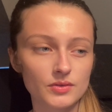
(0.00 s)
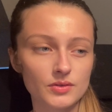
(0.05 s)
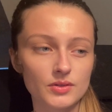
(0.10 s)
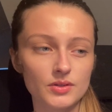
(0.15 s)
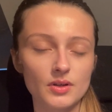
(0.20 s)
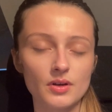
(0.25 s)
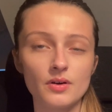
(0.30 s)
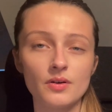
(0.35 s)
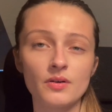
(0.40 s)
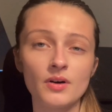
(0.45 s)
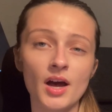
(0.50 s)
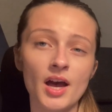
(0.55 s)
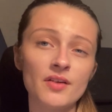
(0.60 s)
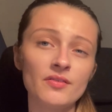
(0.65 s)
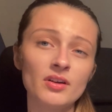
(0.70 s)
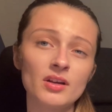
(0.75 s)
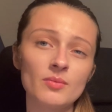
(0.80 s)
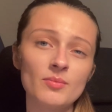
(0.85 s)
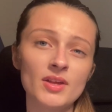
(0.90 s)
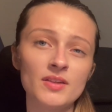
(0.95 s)
So I
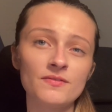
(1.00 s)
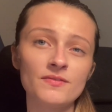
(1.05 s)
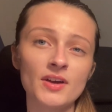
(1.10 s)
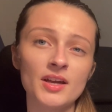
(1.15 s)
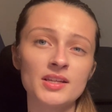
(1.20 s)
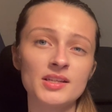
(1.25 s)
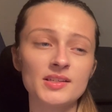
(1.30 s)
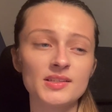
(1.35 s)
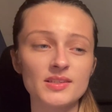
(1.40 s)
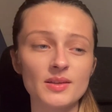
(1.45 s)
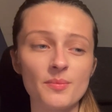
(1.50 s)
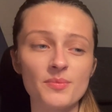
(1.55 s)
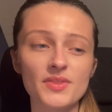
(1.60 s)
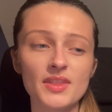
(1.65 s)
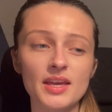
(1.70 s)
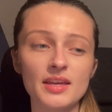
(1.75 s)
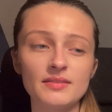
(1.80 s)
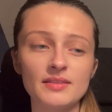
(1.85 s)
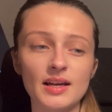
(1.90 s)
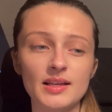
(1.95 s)
recommend finding
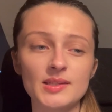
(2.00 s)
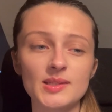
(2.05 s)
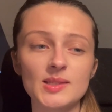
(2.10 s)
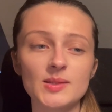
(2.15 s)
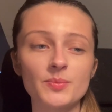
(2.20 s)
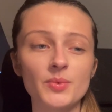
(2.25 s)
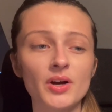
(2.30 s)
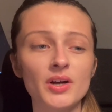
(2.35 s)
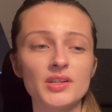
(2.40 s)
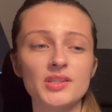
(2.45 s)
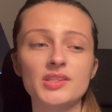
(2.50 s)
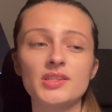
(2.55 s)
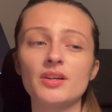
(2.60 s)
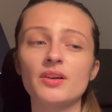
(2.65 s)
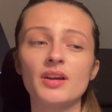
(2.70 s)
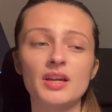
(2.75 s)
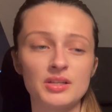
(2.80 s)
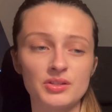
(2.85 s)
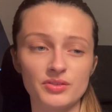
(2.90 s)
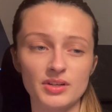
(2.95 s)
something that sparks
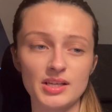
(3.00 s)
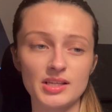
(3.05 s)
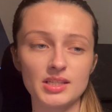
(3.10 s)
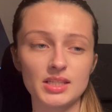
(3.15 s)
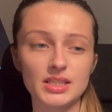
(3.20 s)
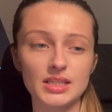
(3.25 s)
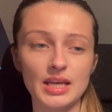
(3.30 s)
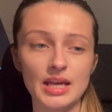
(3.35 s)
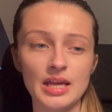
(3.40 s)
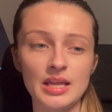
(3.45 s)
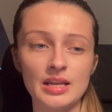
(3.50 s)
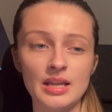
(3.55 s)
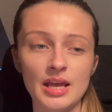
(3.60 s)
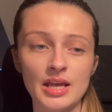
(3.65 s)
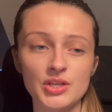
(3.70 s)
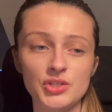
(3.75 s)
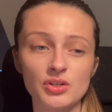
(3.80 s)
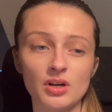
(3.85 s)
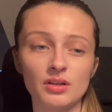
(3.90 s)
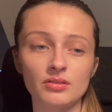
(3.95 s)
your interest in
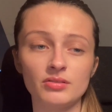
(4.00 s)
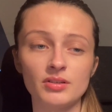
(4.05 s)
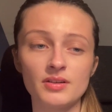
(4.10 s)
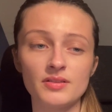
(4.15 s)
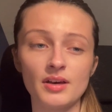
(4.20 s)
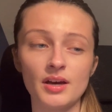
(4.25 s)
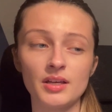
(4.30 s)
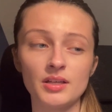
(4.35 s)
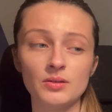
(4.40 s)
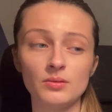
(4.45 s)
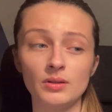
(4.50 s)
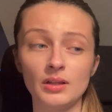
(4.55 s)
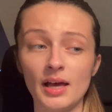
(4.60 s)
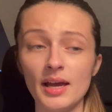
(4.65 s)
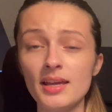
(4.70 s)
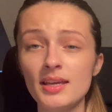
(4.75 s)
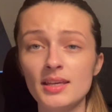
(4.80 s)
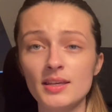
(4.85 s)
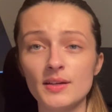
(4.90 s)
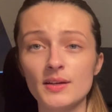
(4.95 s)
a genre that you
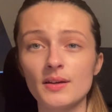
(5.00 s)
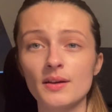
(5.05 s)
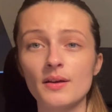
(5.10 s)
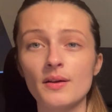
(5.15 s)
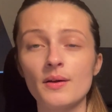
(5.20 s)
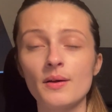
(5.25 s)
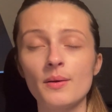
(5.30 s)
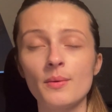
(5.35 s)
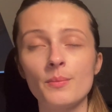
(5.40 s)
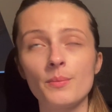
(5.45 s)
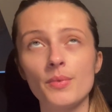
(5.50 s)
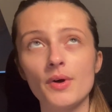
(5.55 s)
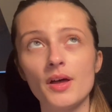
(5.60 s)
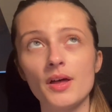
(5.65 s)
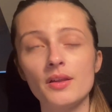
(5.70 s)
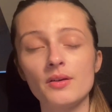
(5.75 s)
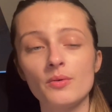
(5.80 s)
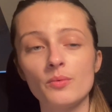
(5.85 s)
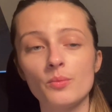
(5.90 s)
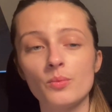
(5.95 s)
like.
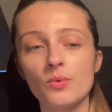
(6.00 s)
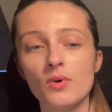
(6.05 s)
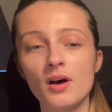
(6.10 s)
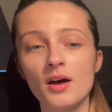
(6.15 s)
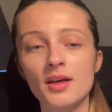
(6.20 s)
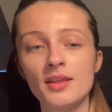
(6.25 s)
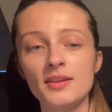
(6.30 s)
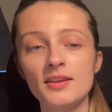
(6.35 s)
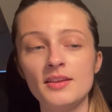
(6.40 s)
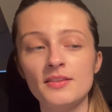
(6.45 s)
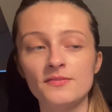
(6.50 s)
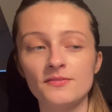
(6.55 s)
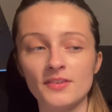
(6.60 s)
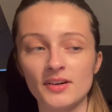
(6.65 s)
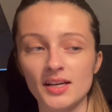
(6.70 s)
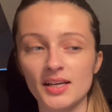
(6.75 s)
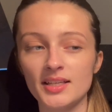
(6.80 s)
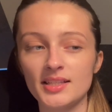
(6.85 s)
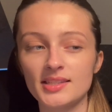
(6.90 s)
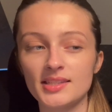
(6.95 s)
But one
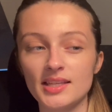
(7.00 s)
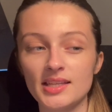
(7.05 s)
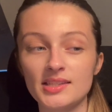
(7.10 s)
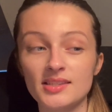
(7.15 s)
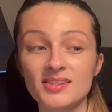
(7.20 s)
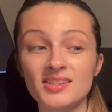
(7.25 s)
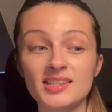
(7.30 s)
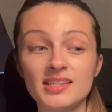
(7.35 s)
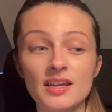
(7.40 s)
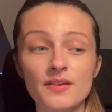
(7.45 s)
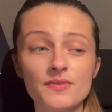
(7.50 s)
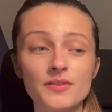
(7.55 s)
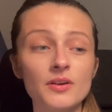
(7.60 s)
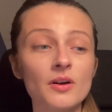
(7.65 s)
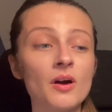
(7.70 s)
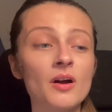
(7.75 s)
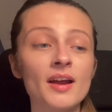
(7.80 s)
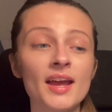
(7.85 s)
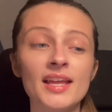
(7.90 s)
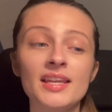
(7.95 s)
advice is to see if
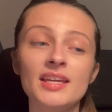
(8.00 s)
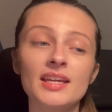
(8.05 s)
there are any